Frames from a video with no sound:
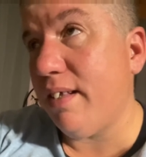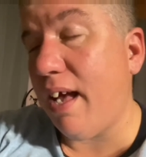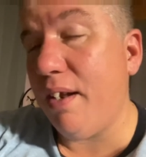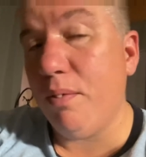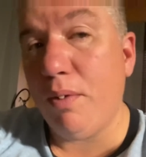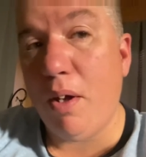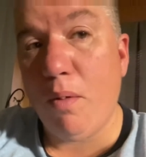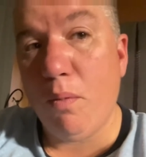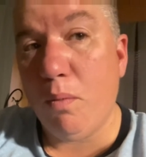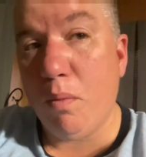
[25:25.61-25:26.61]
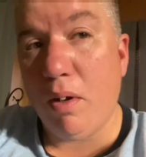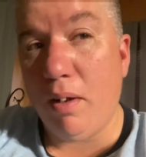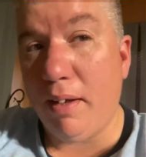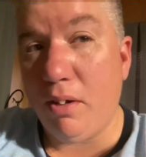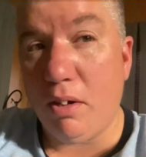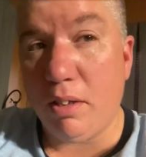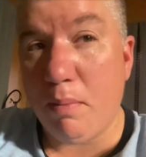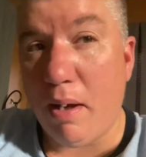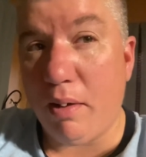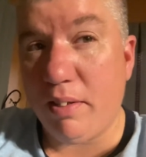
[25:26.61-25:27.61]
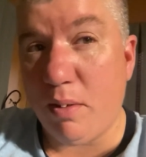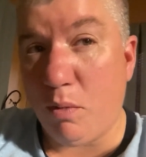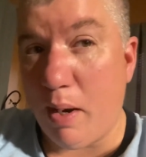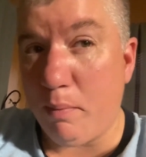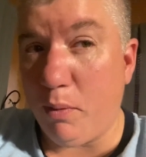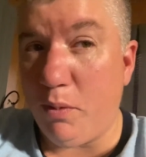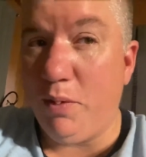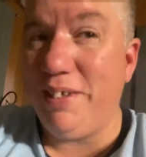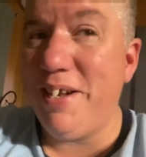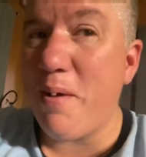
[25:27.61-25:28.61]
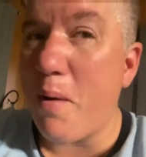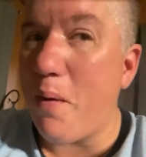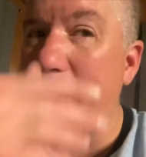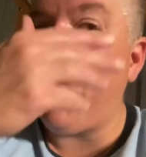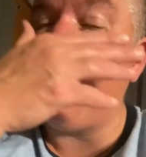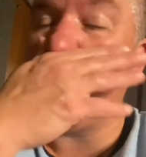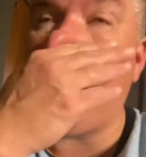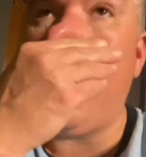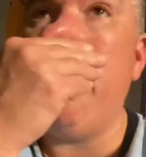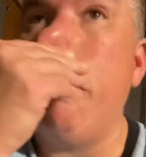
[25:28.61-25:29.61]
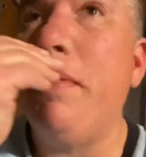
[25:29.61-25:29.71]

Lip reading: I don't know what all I talked about because I rambled all that whole time.